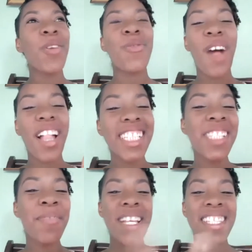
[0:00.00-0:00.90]
follow
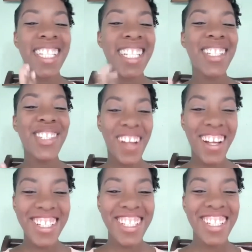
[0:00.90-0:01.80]
its basic
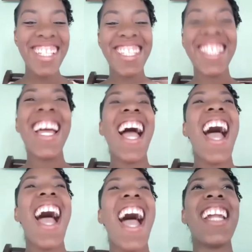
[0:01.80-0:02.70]
instructions, and
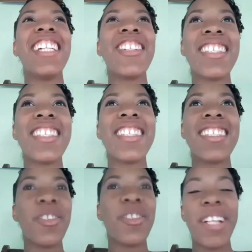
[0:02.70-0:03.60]
I just
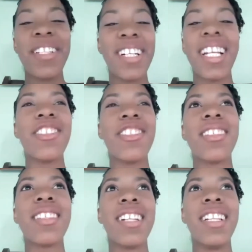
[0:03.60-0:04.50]
surrender and I
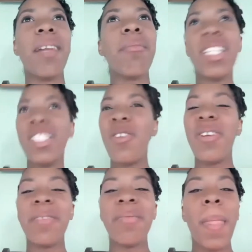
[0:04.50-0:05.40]
just say, let me do
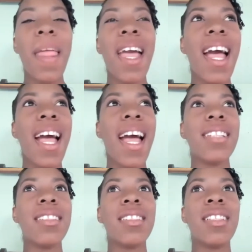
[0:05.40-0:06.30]
it.
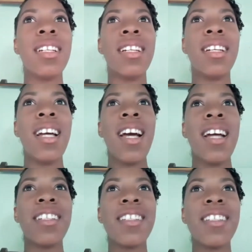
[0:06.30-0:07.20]
And
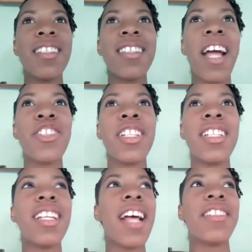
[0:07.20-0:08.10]
the
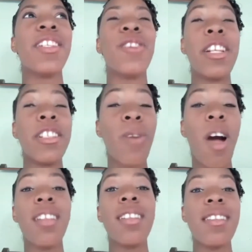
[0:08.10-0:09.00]
session, as you go, I just
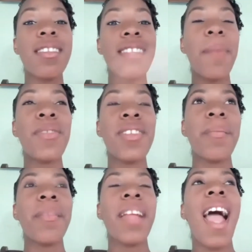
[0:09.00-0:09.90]
follow the steps.
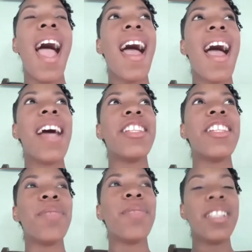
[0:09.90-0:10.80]

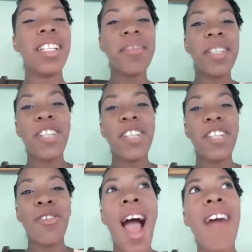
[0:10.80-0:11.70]
And believe me,
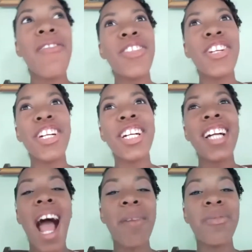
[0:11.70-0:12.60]
after
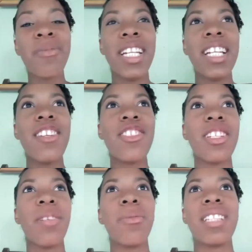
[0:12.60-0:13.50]
I'm
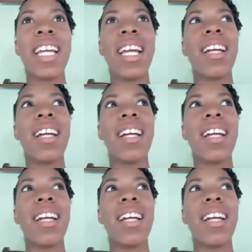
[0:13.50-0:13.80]
finished, it was like